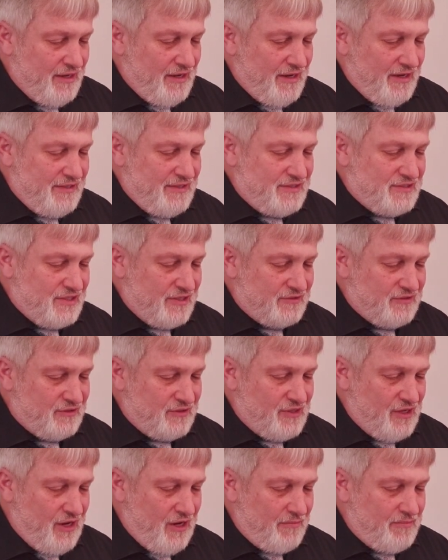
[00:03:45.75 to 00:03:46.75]
And he took the
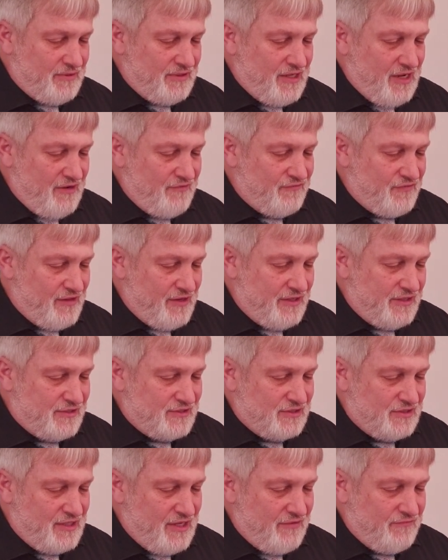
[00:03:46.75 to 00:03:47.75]
cup and gave
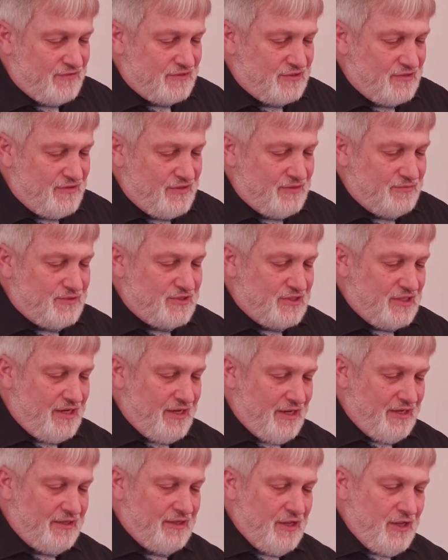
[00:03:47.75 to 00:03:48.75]
thanks and gave it to them,
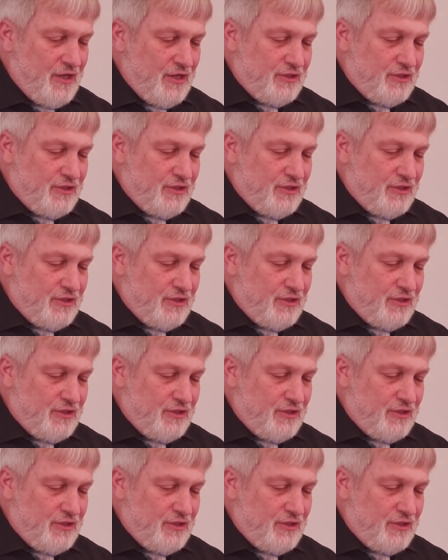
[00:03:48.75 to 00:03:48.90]
saying,